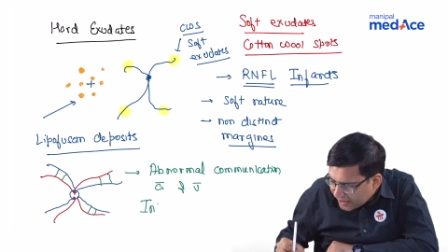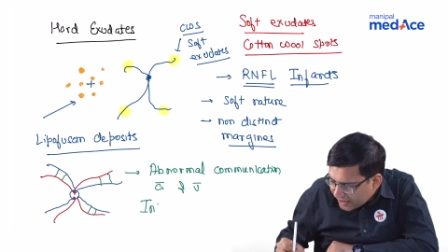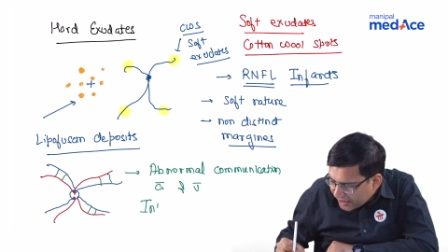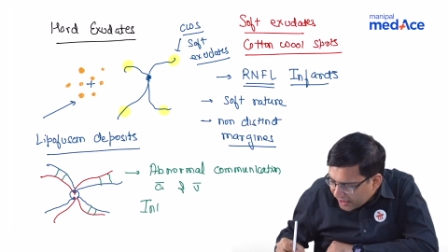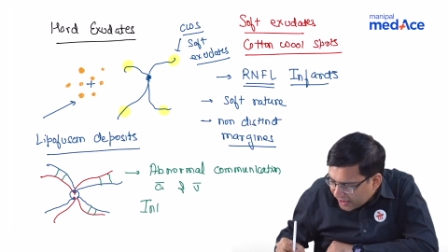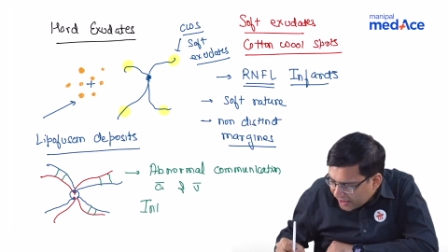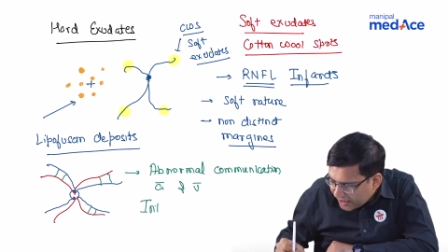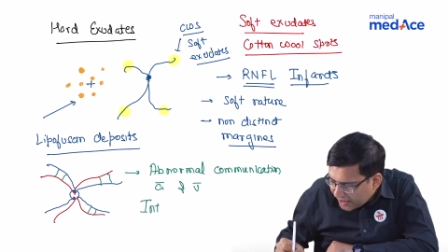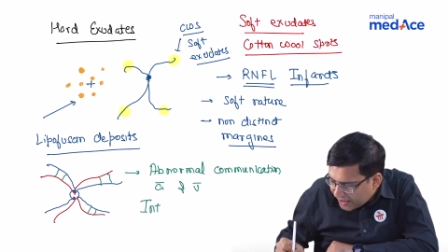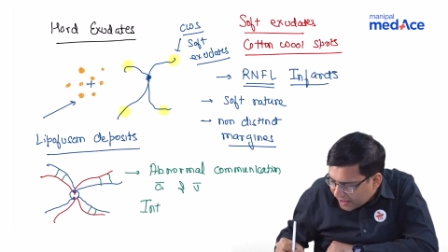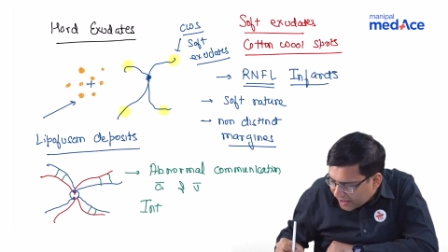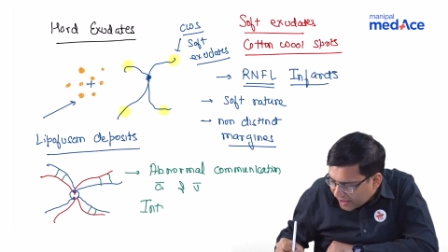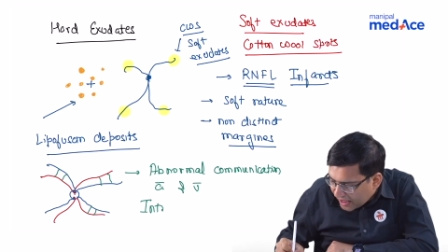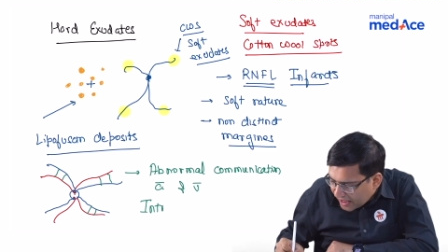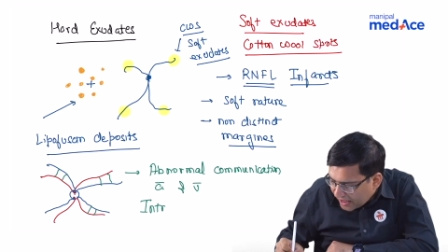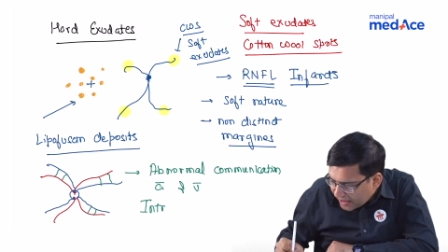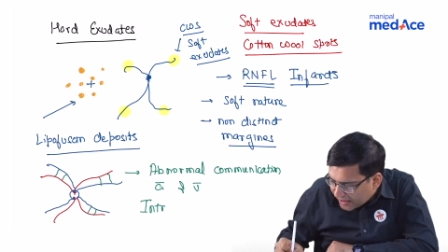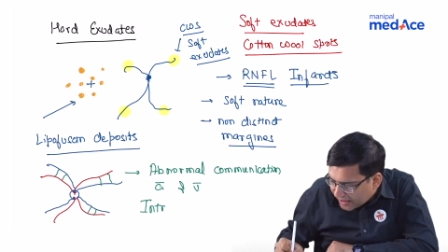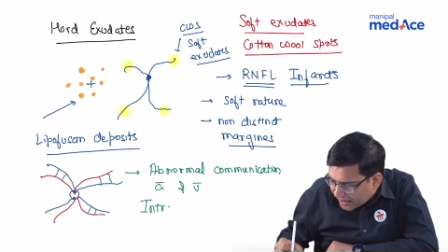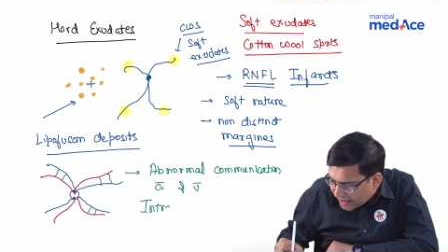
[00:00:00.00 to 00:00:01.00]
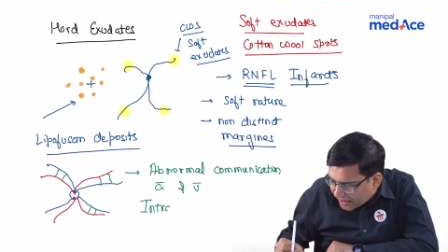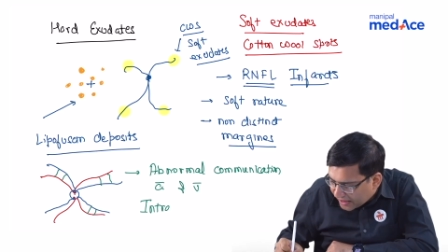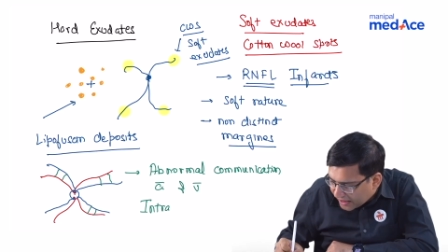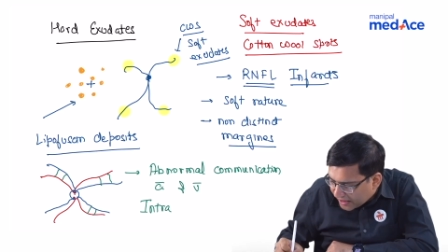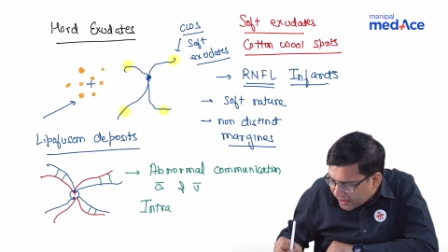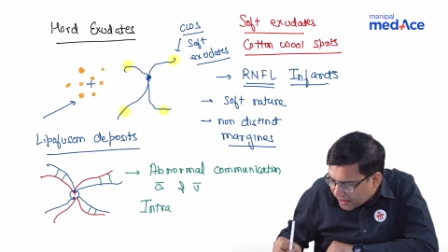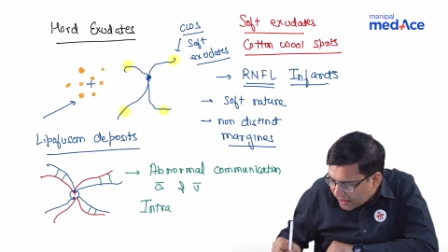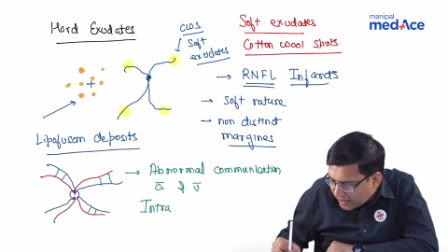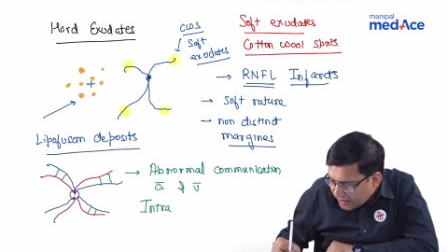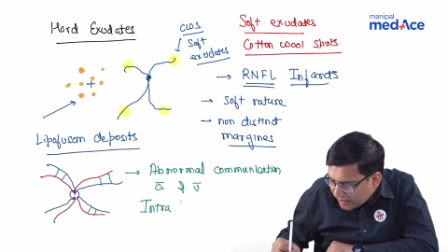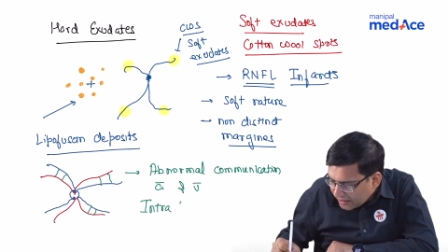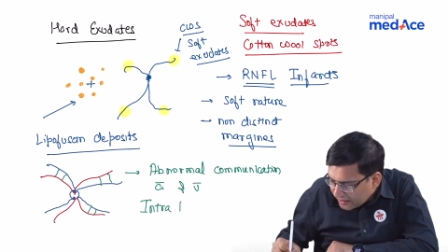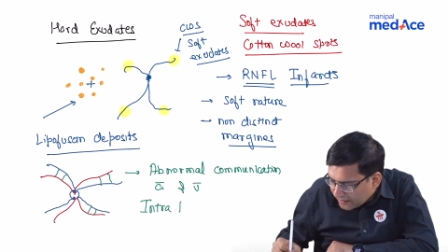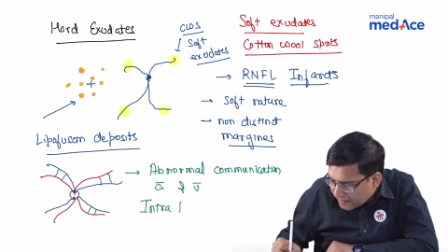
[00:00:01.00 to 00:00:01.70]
intraretinal